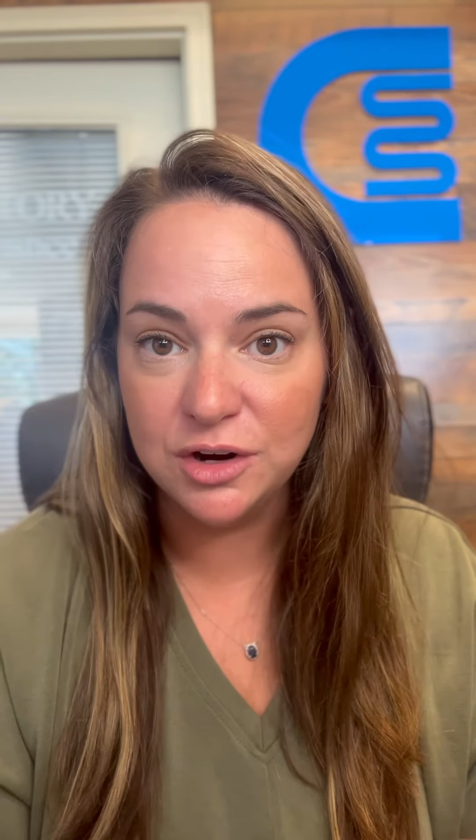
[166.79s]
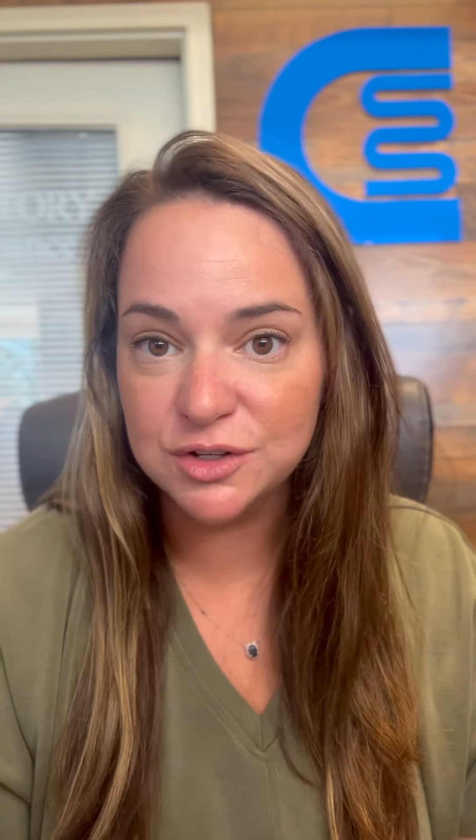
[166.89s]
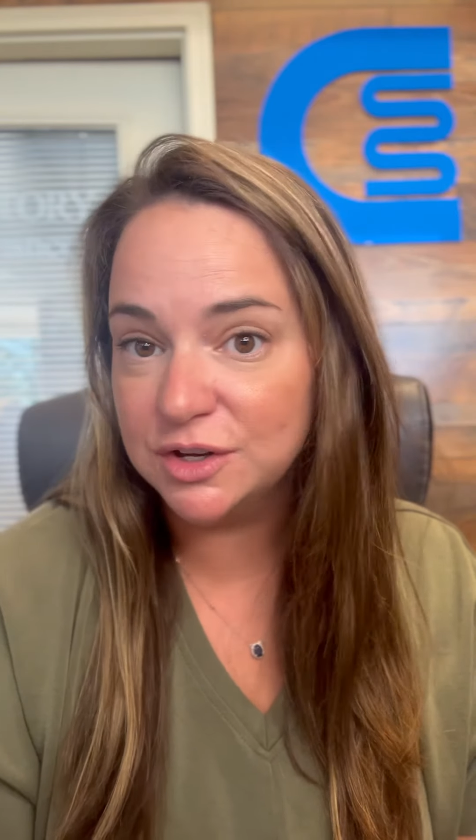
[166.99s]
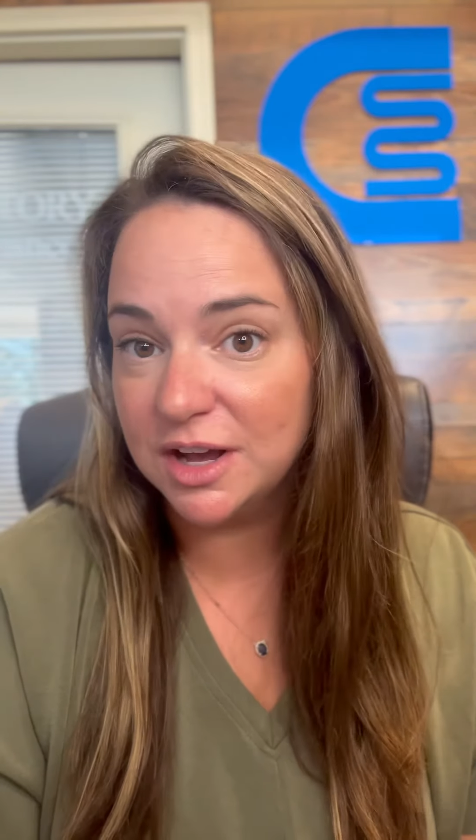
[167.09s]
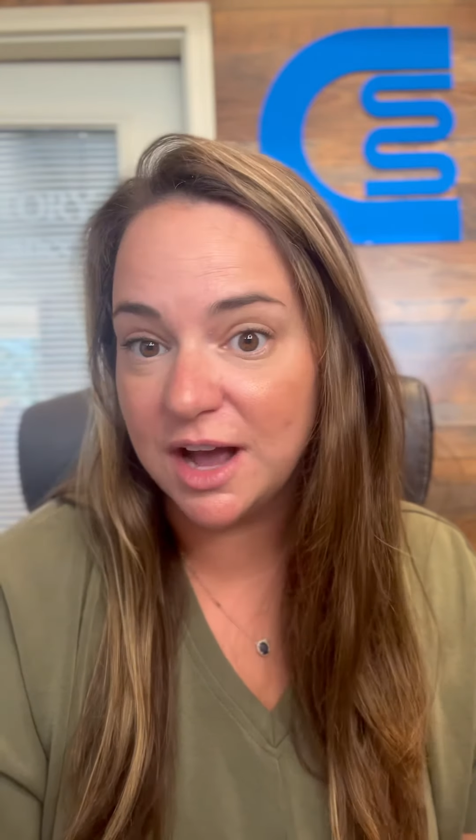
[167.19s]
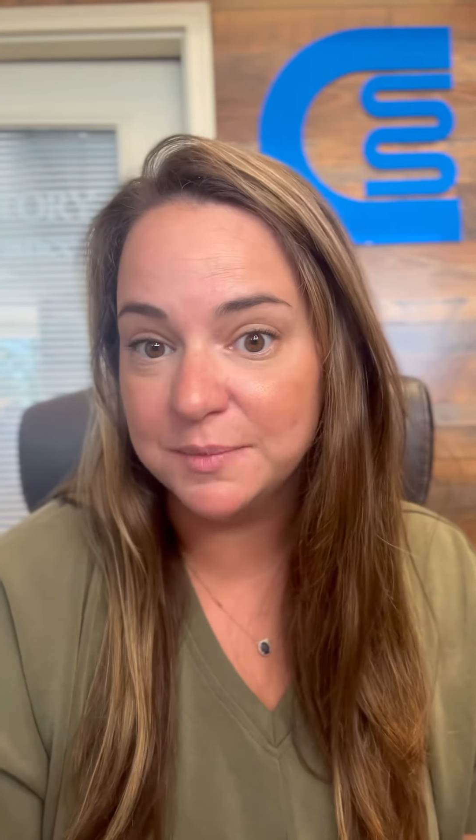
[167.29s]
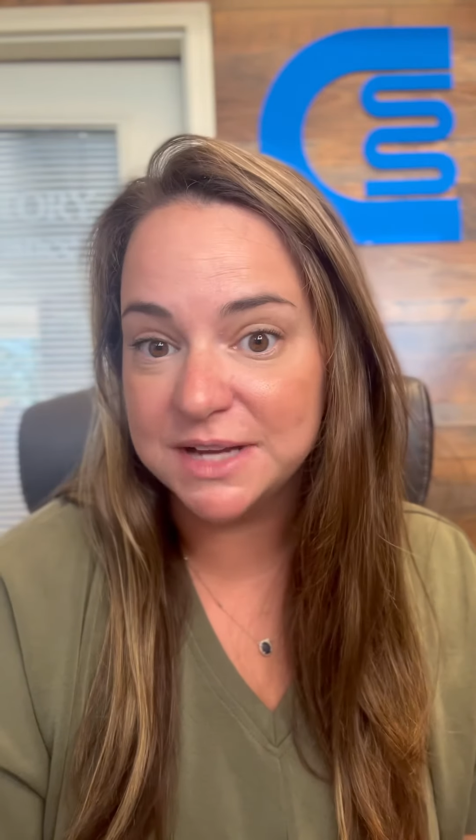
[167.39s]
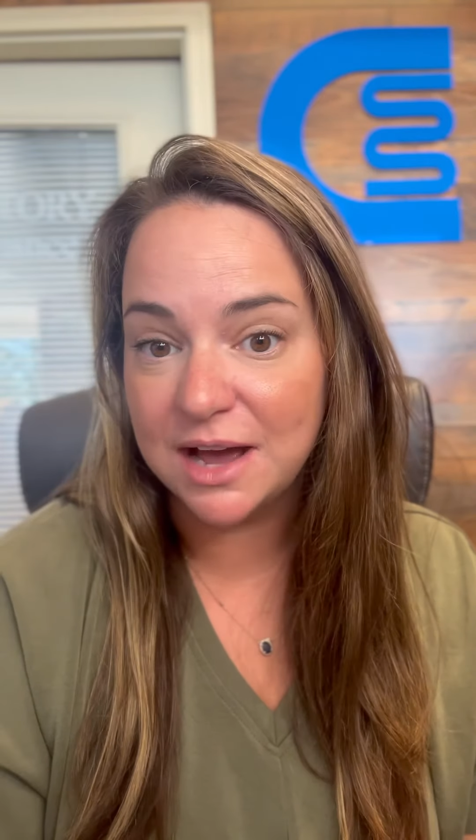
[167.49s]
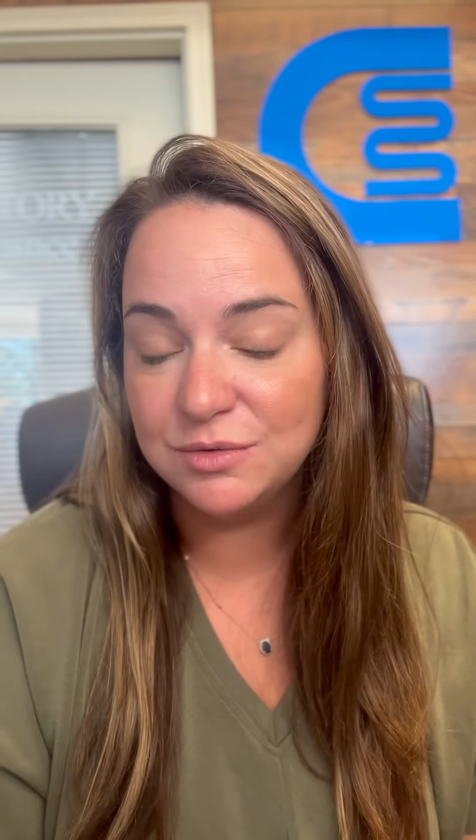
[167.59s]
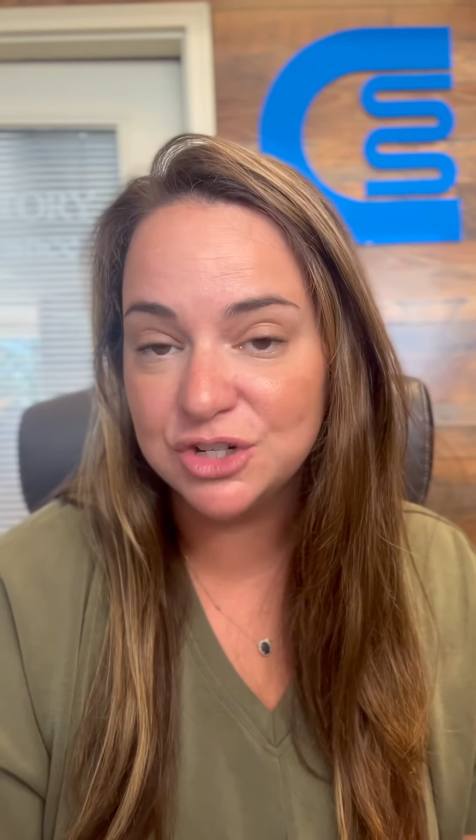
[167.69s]
so you could come
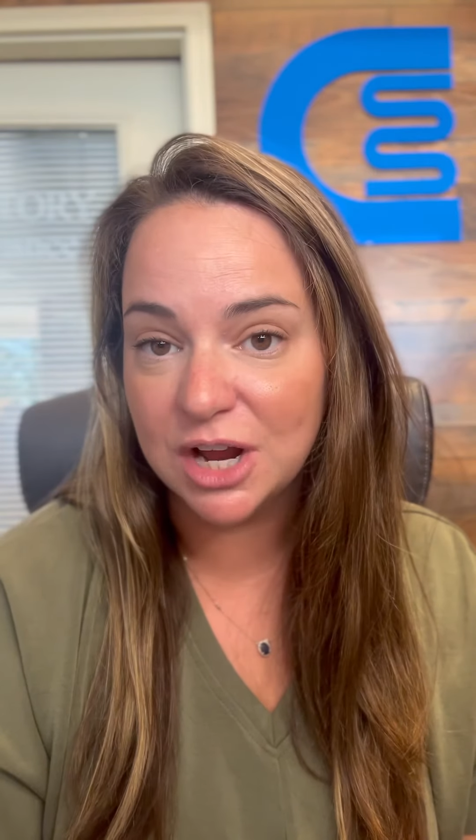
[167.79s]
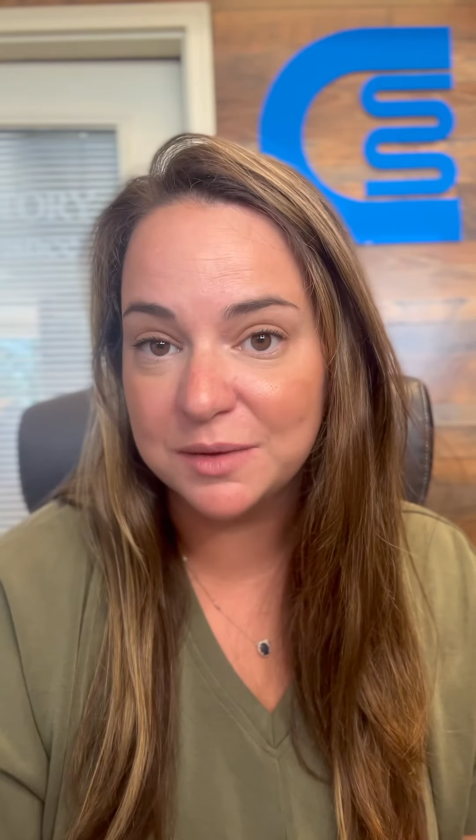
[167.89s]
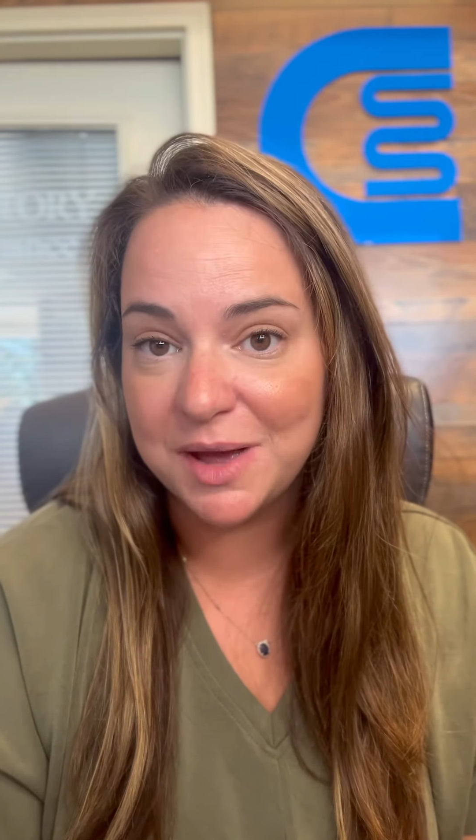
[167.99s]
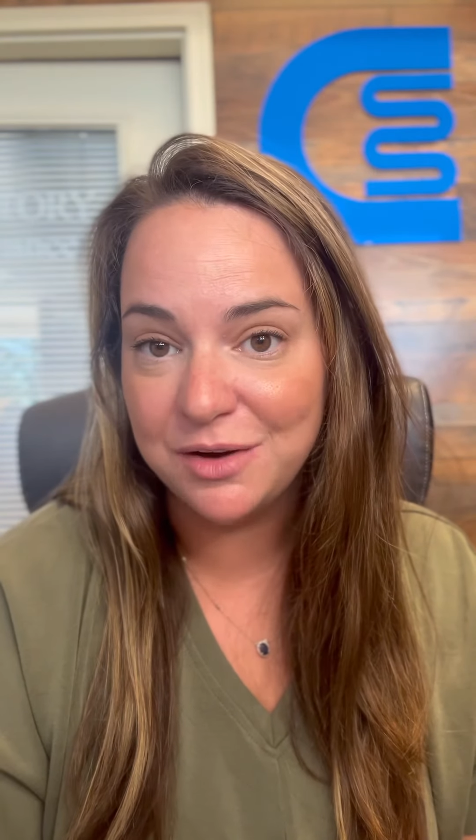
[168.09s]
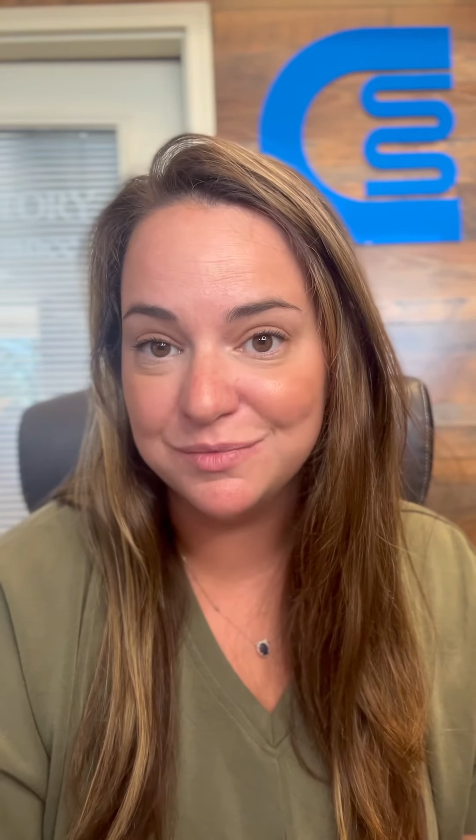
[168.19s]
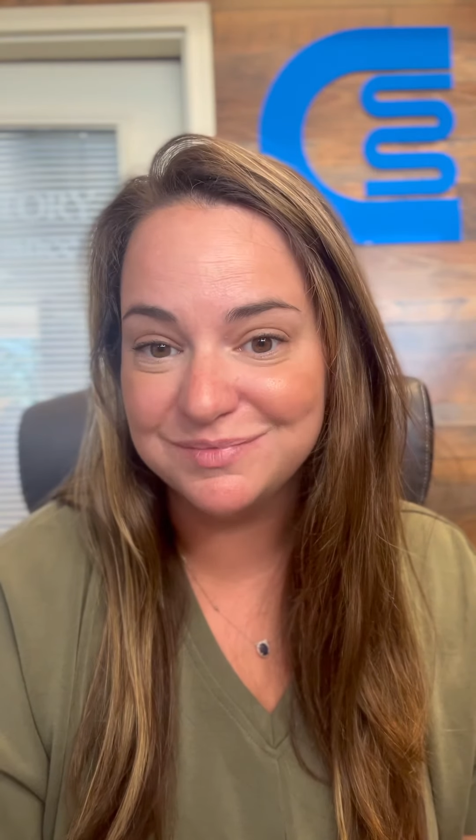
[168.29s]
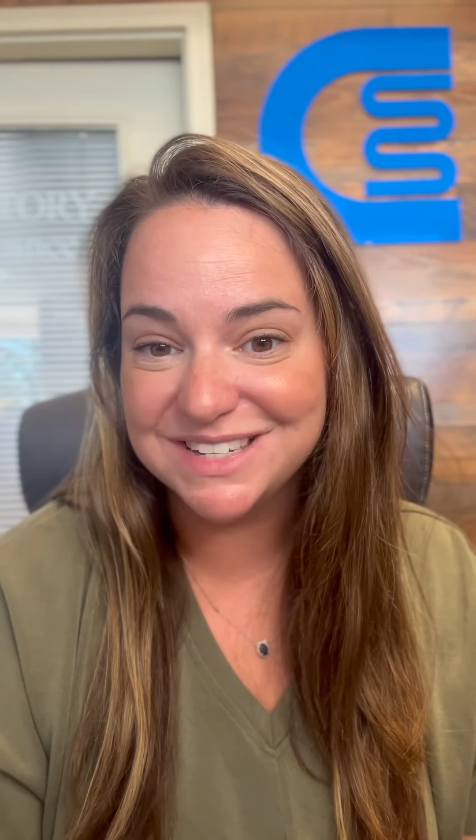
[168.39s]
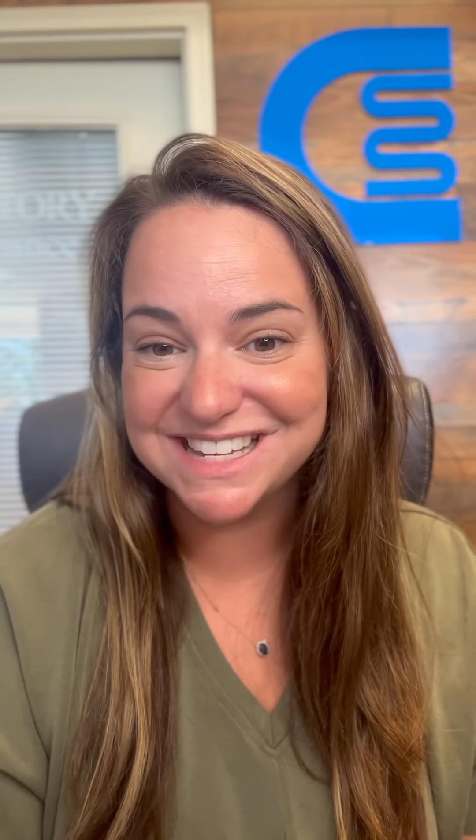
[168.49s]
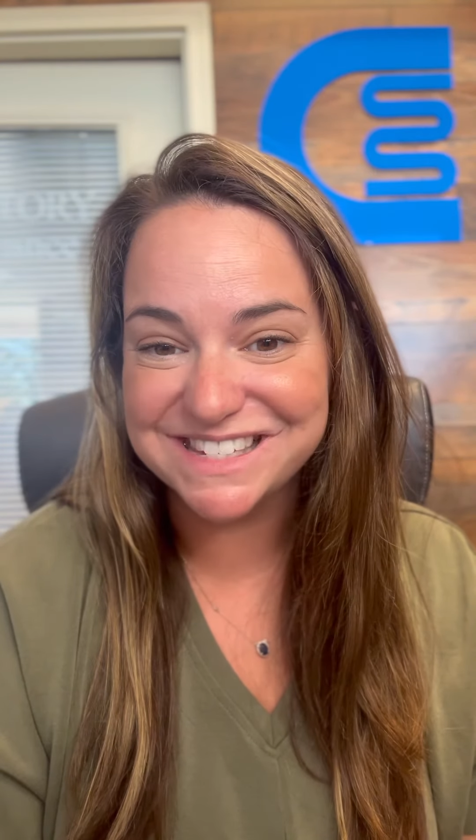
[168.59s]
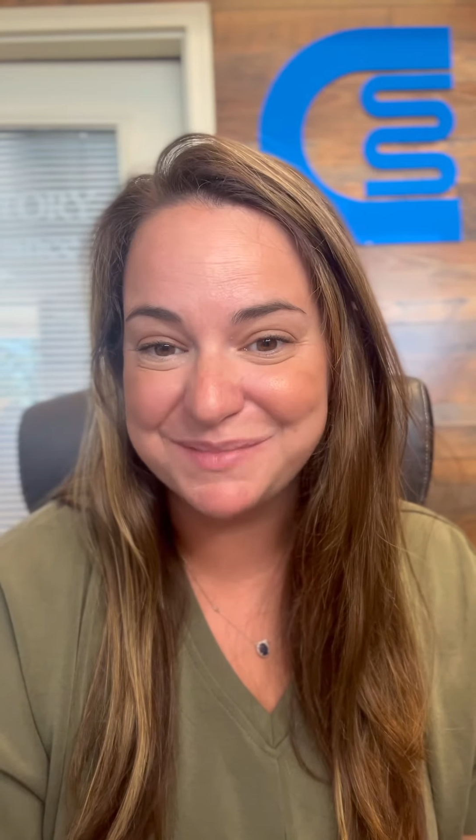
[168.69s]
down, check them out,
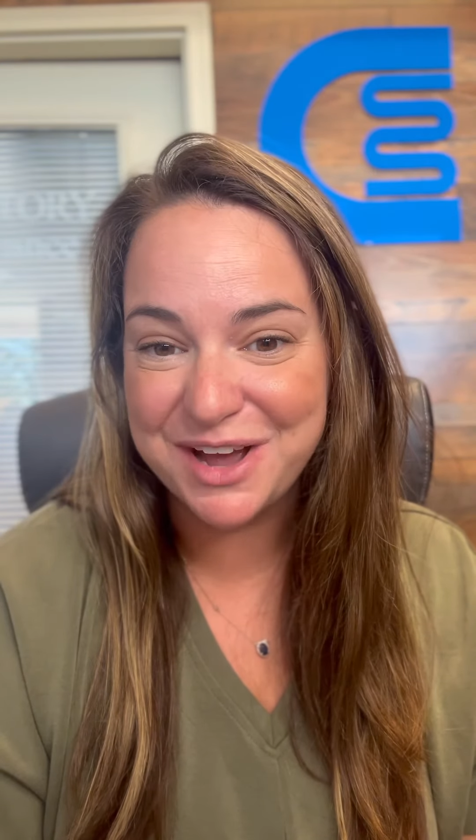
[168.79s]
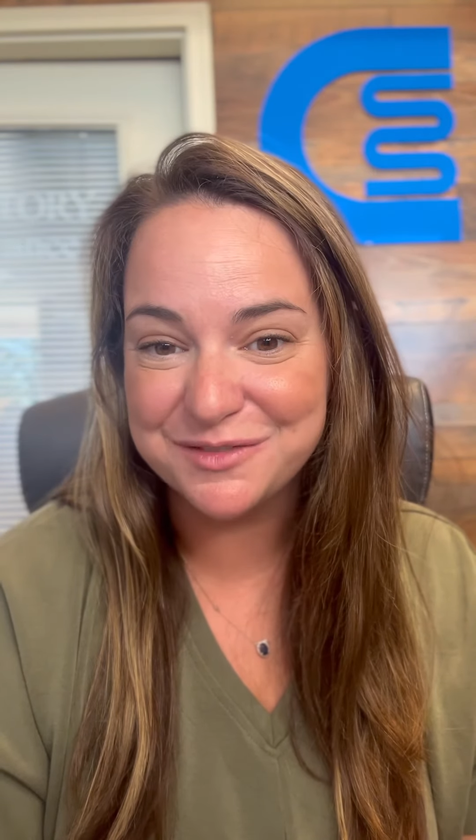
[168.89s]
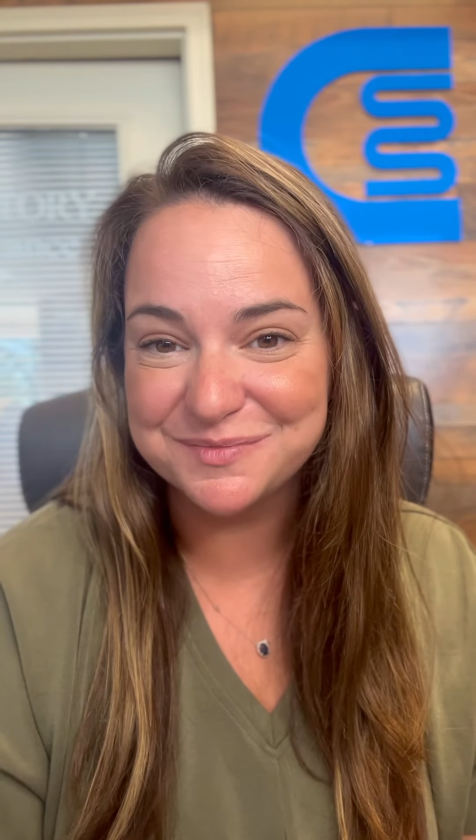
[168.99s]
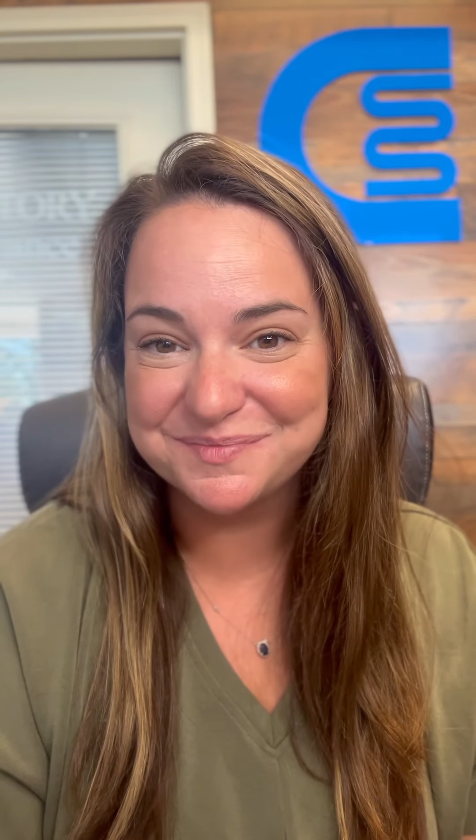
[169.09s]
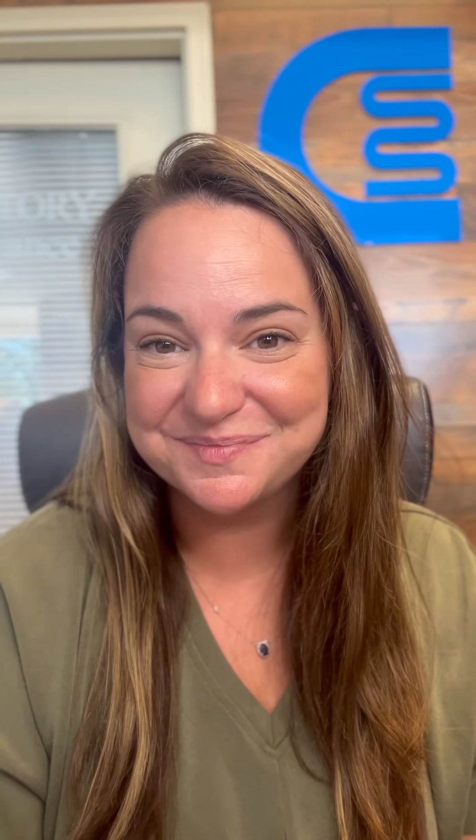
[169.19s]
test them out.